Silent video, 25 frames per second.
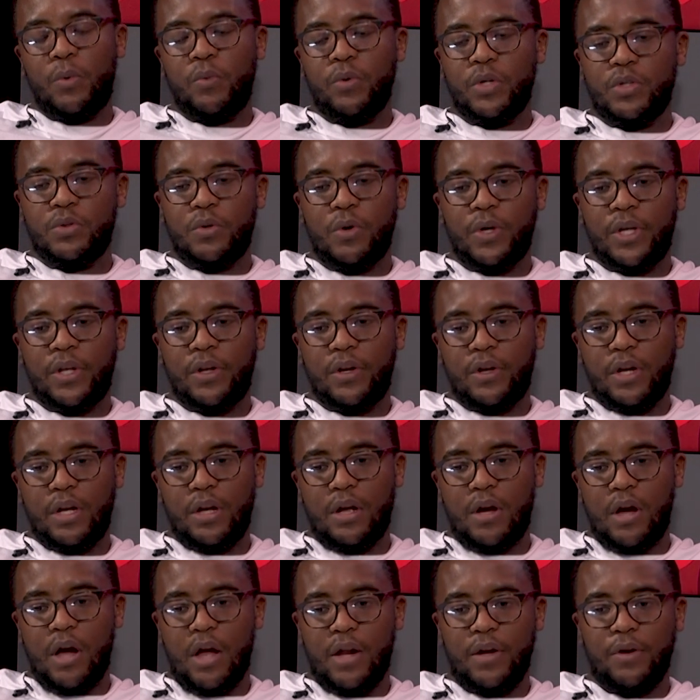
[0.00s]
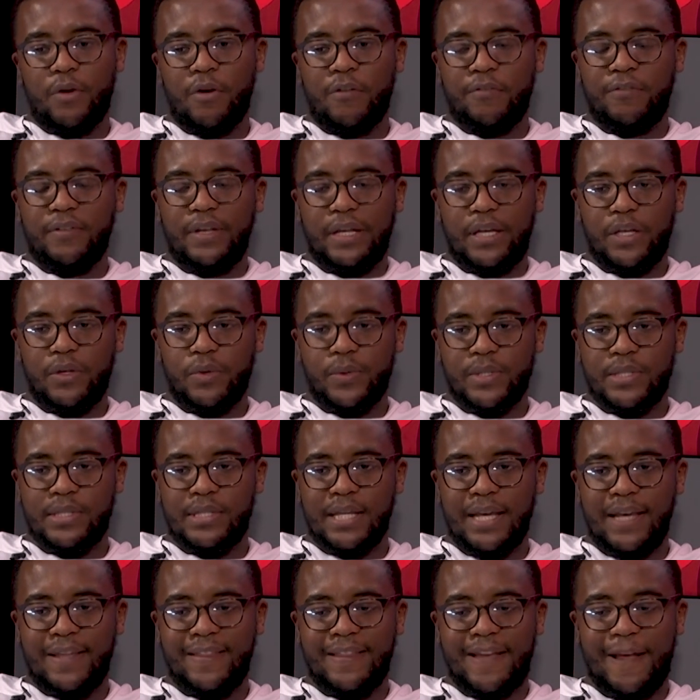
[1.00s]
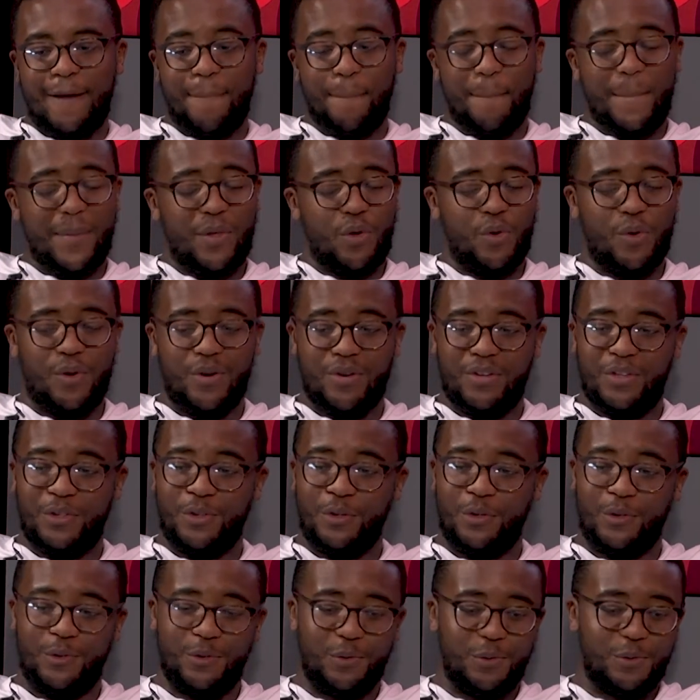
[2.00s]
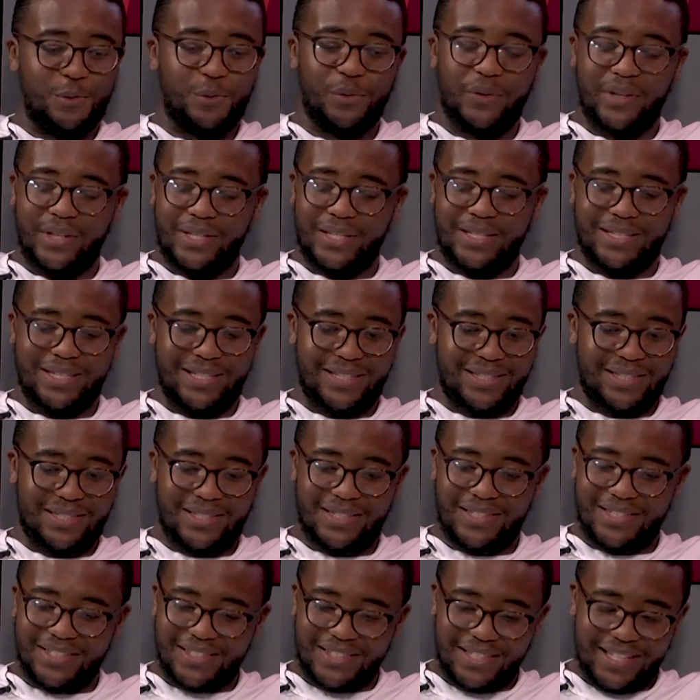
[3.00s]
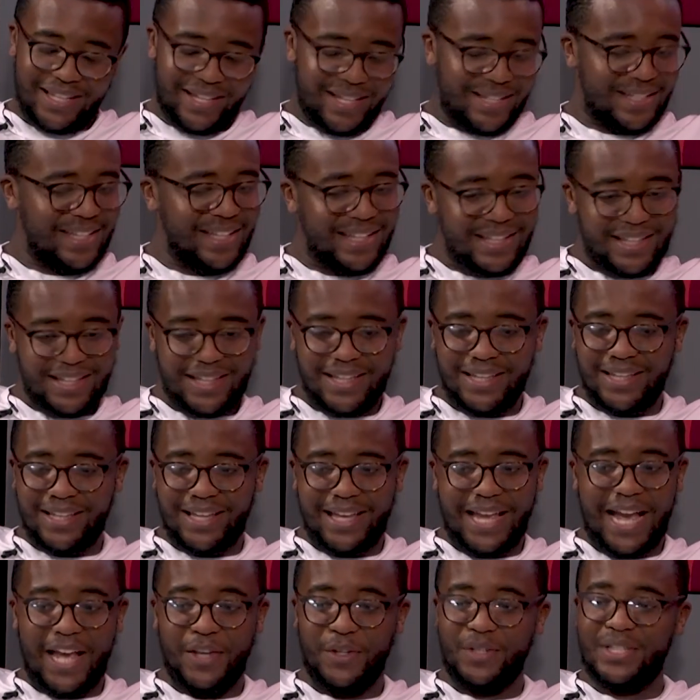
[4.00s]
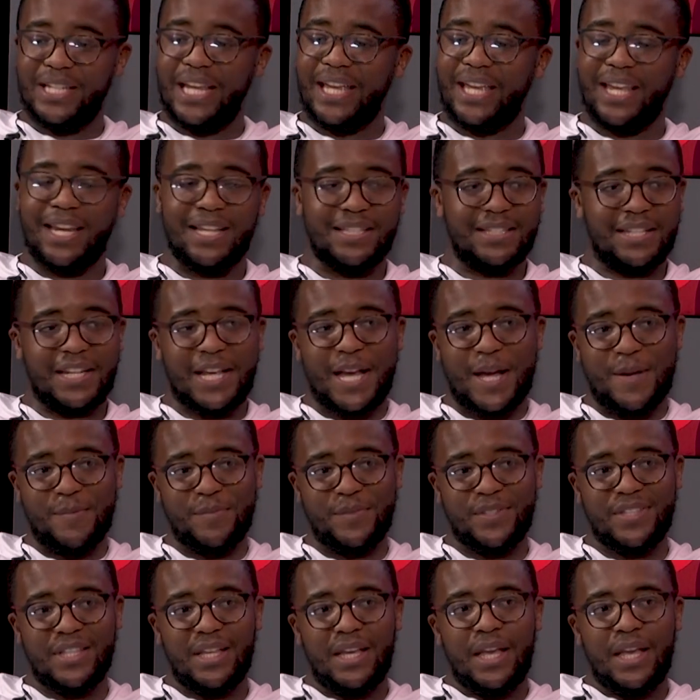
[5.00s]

we were talking earlier on off air, you were saying that you just, yeah, you take it as it comes.